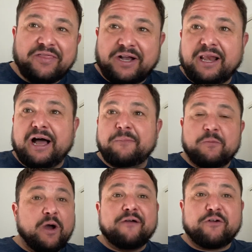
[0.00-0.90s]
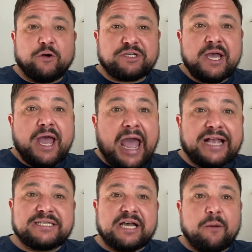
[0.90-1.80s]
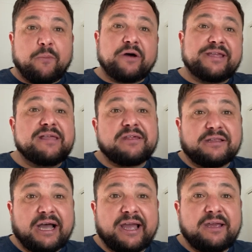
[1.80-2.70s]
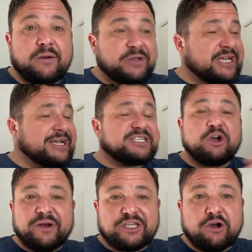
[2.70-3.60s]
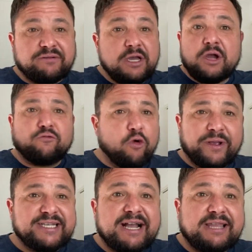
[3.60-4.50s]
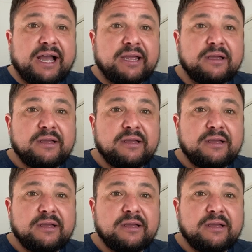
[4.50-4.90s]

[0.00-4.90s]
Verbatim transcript: and the club and whatever else ends up by the end of the day, we say it so many times, ruins our day.